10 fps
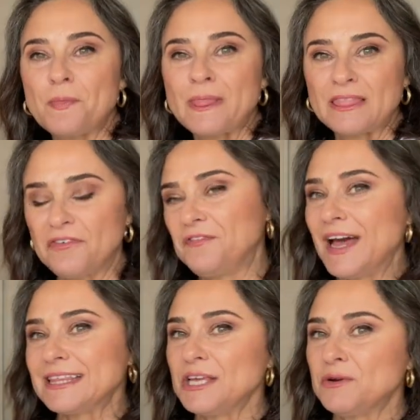the
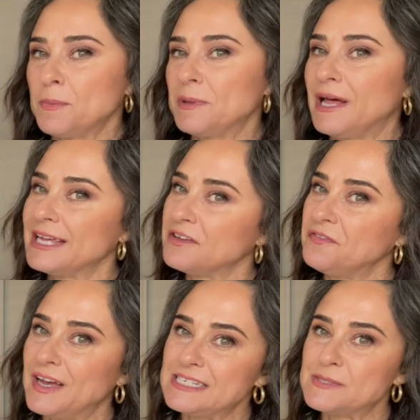fact that you're applying a
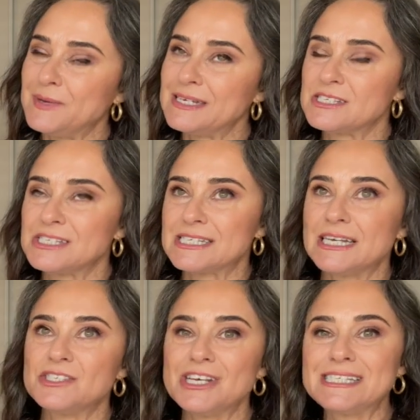face mask
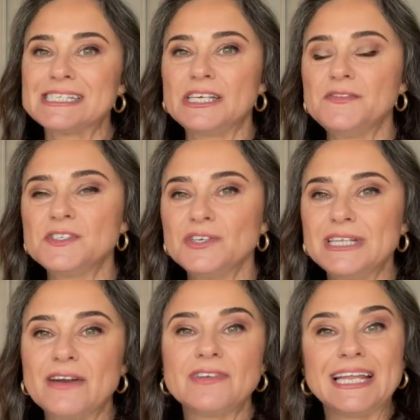just gives you
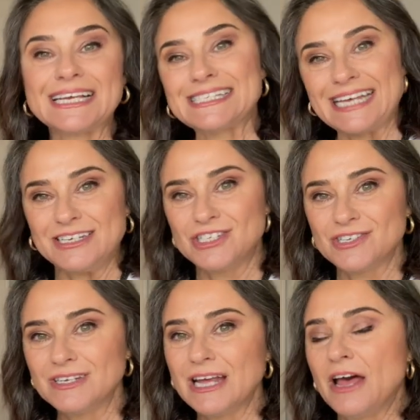that
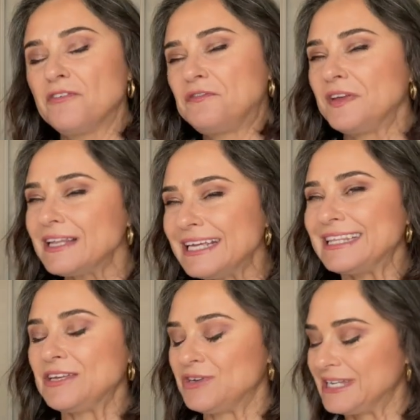relaxation feeling
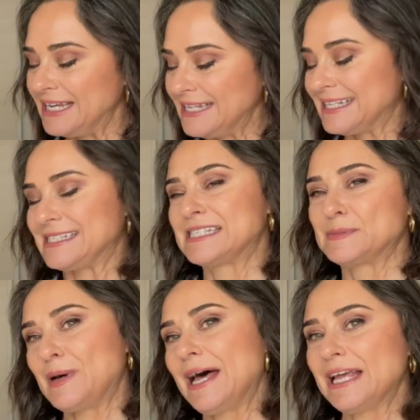that you need, that
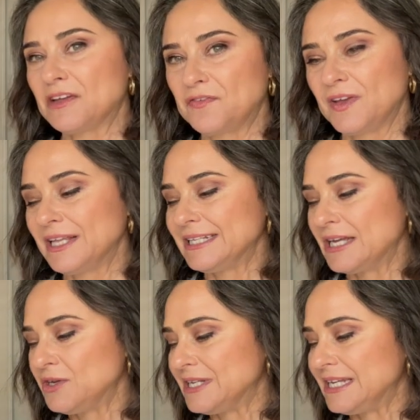spa-like feeling that
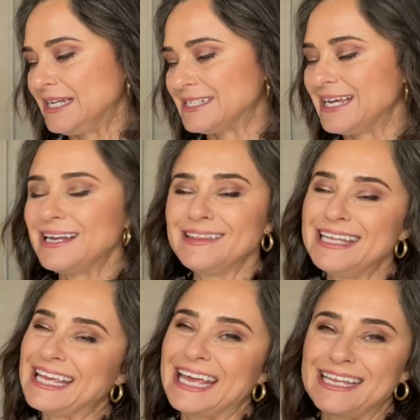you need. And I
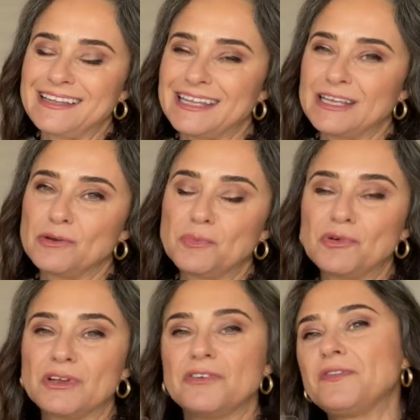think anything you put
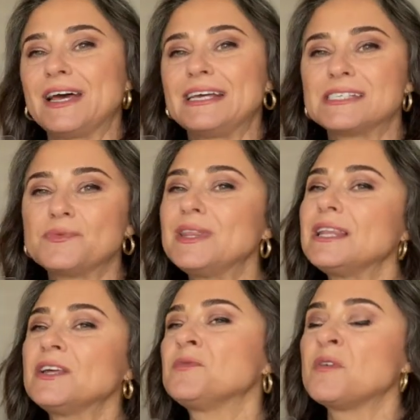on your face with a
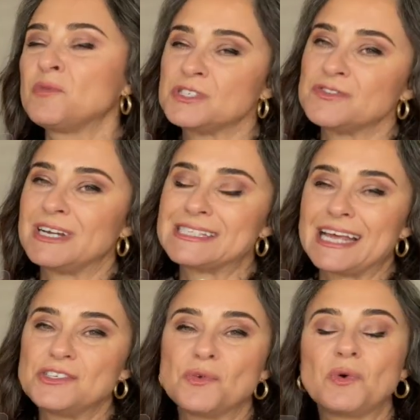little bit of
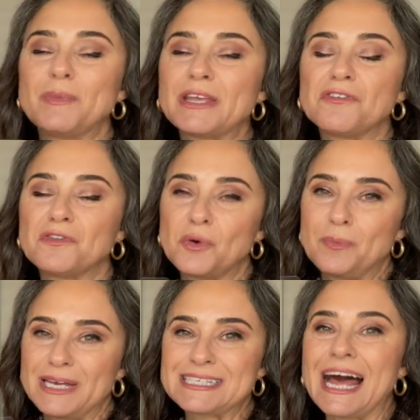moisturization will make you feel
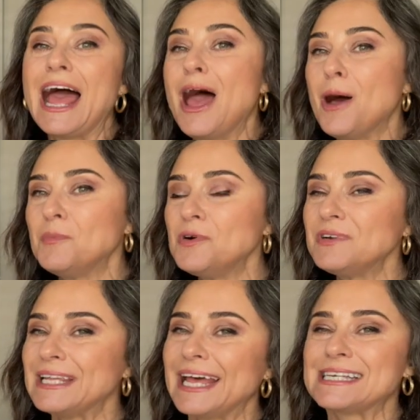better, more
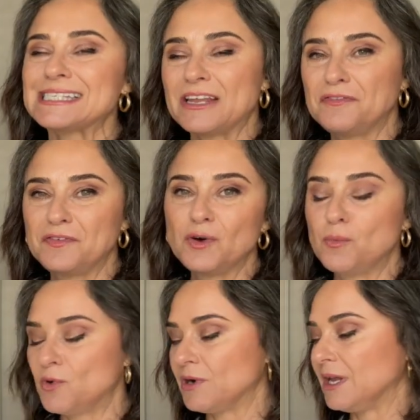relaxed, and feel
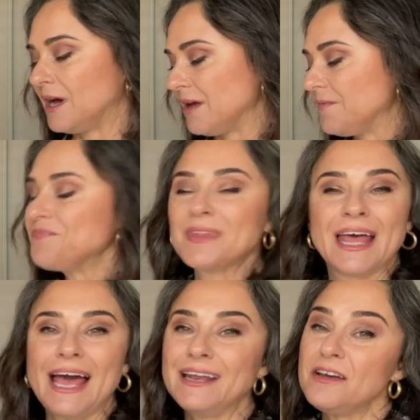more alive.
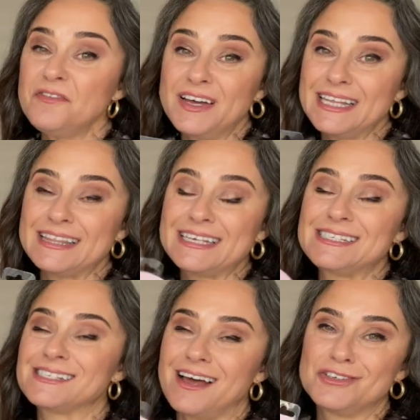And I find that
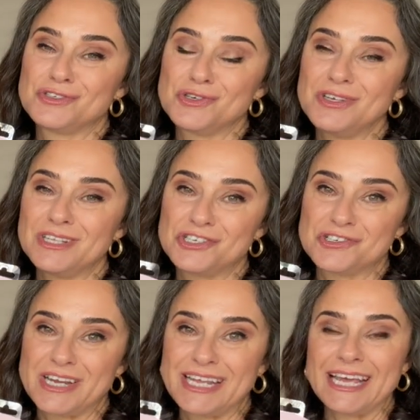these do the
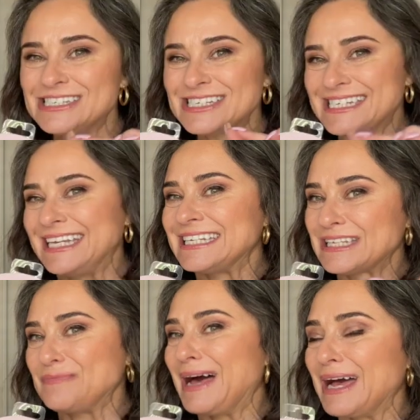trick, just hitting the
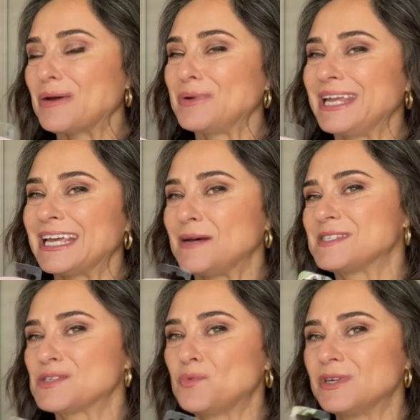mark when it
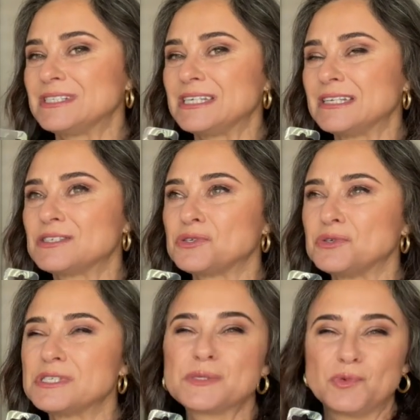comes to wanting to
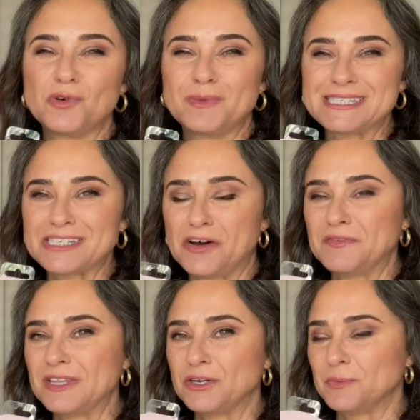spoil myself a
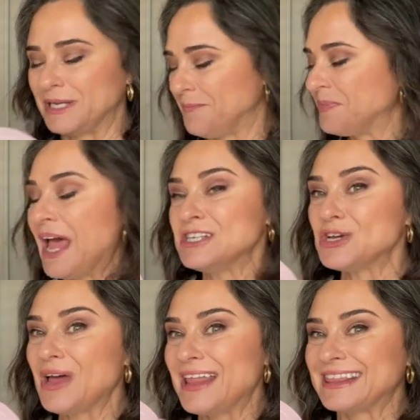little bit.
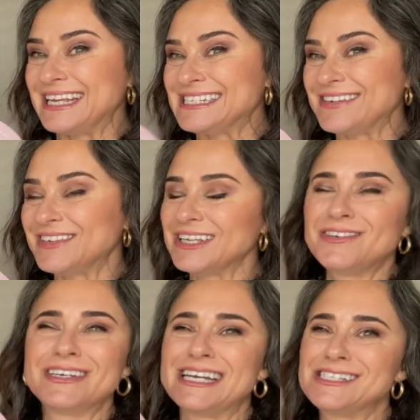So these are really
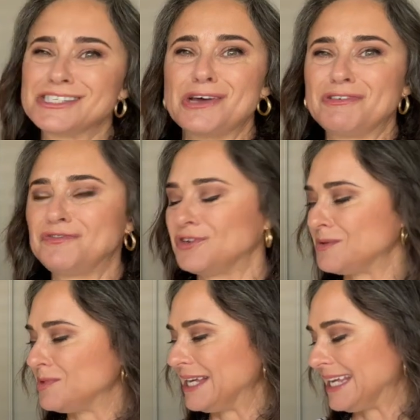good and so
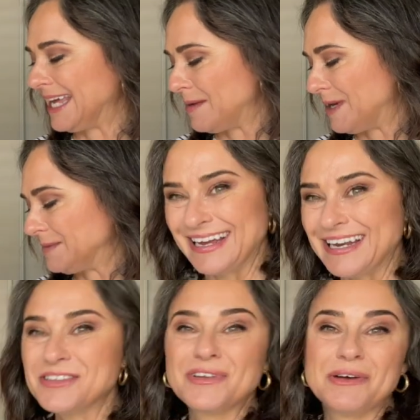affordable at Kmart. And I
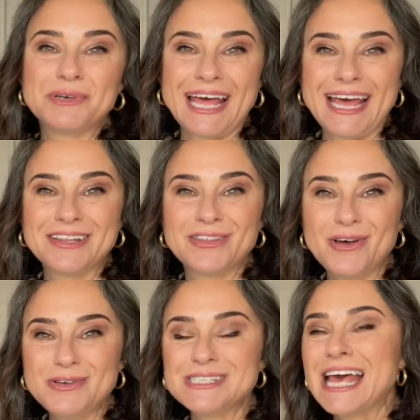thought I would add
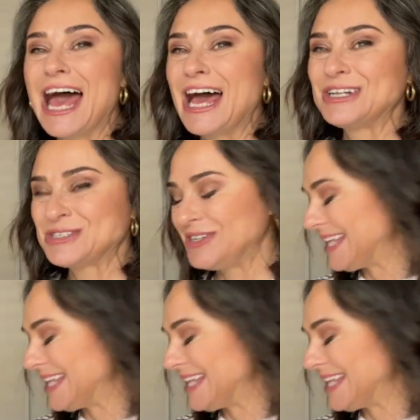those to the